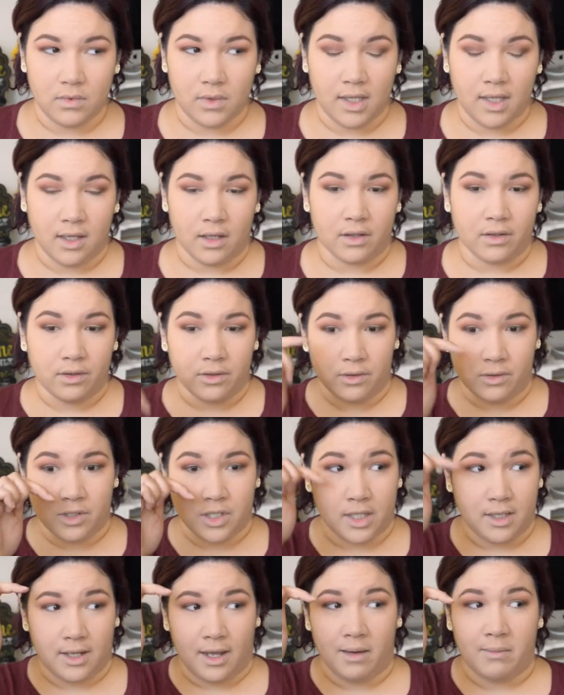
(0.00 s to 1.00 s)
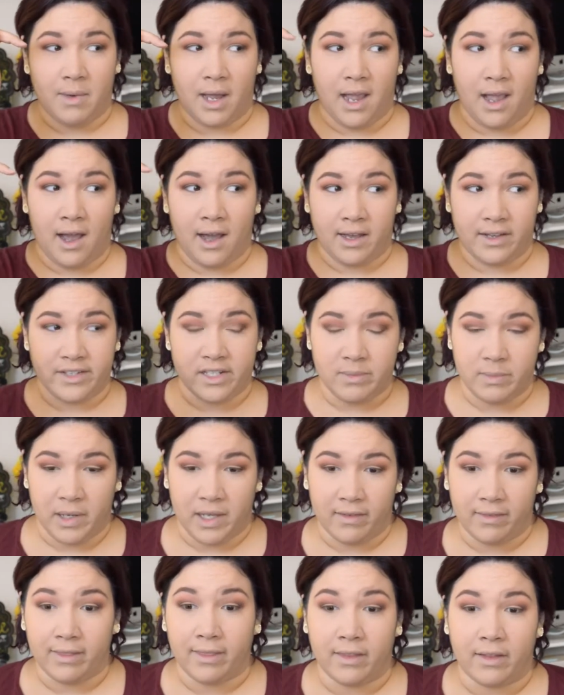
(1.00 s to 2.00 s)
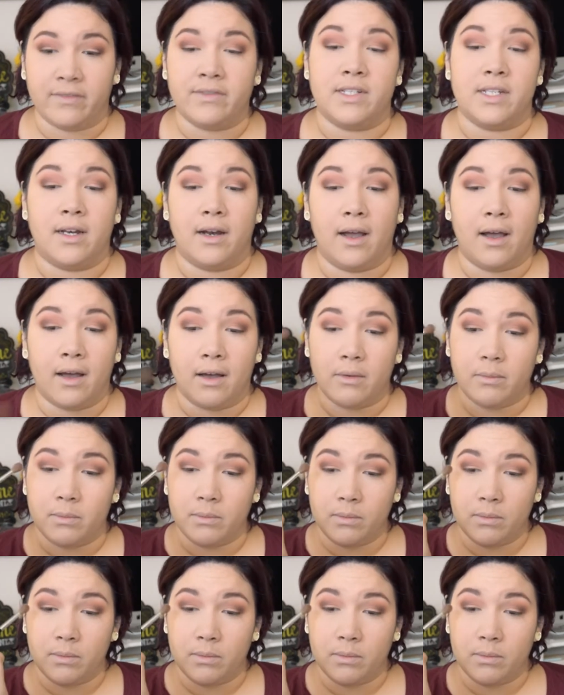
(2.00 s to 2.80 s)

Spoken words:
the illusion that my eye is being lifted up.